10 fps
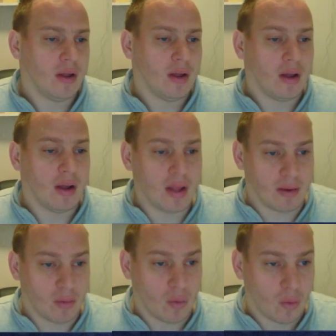
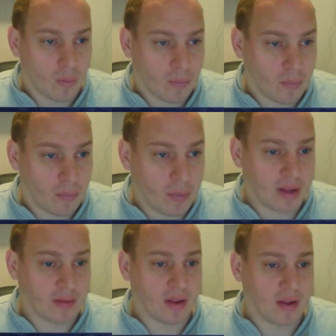Again, black
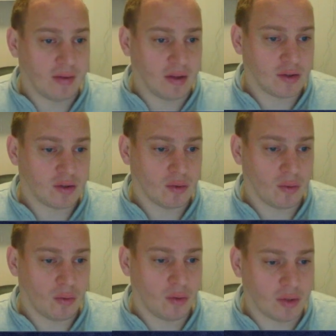can take this
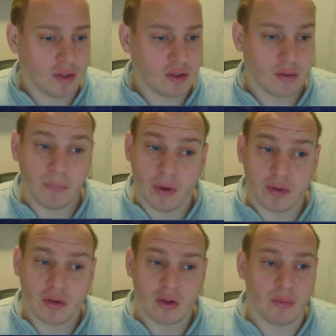or this,
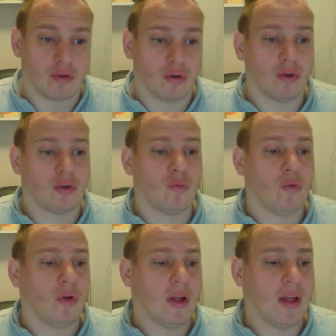but the majority
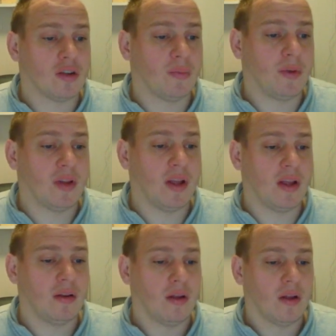rule has to be taken.